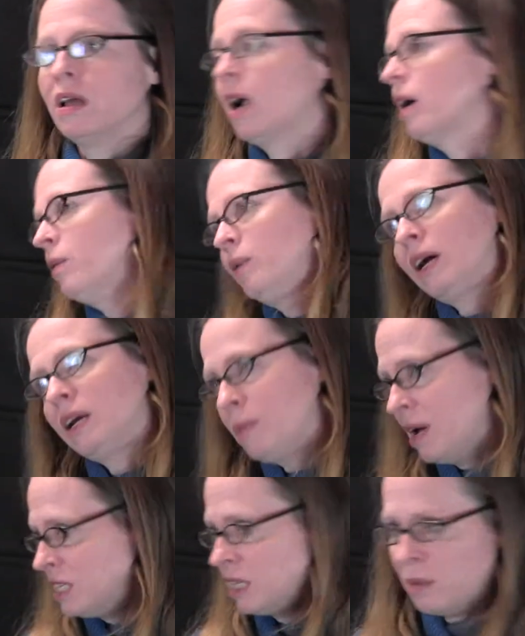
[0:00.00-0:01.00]
All right, we got a
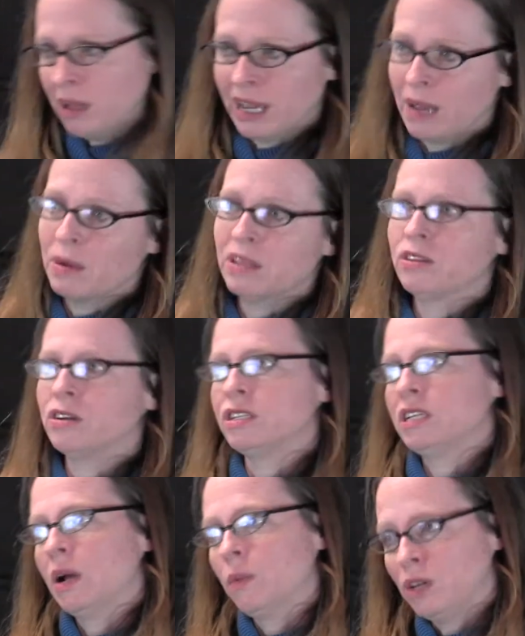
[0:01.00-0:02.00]
basketball game on
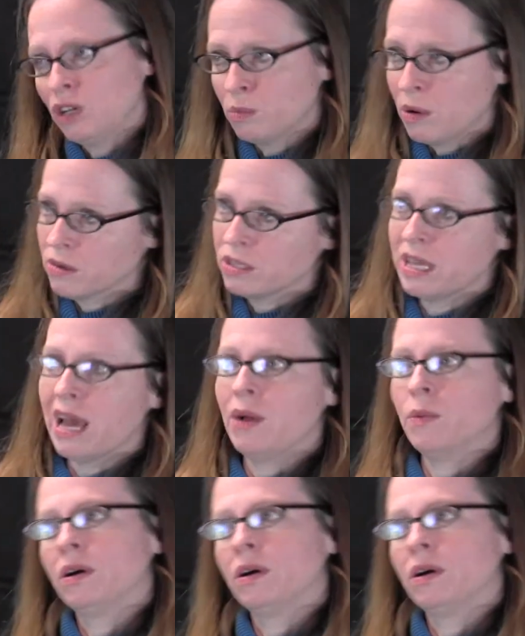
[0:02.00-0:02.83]
Thursday. Will you post that?